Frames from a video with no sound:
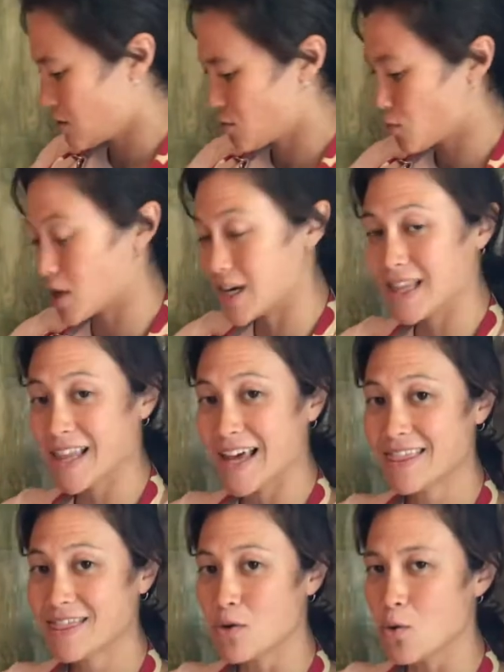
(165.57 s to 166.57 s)
we're gonna
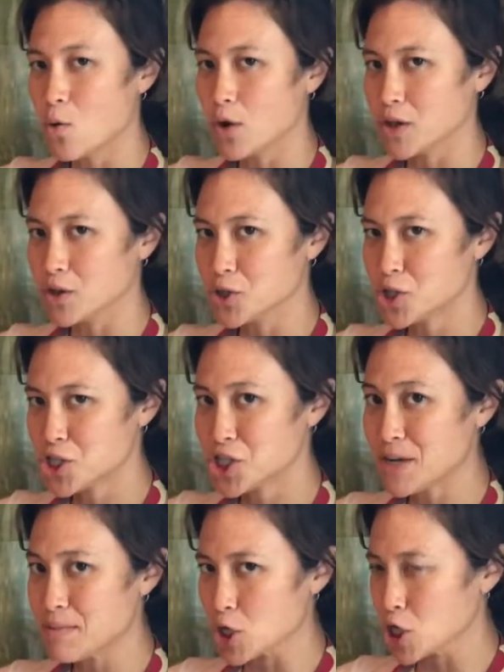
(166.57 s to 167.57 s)
let the oil
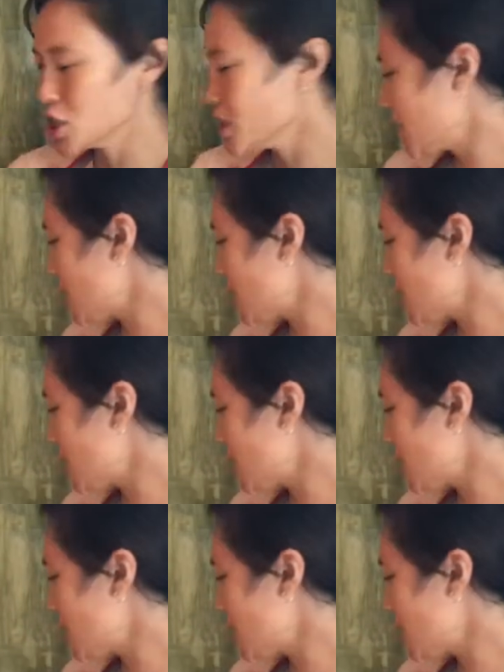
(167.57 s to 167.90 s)
shimmer,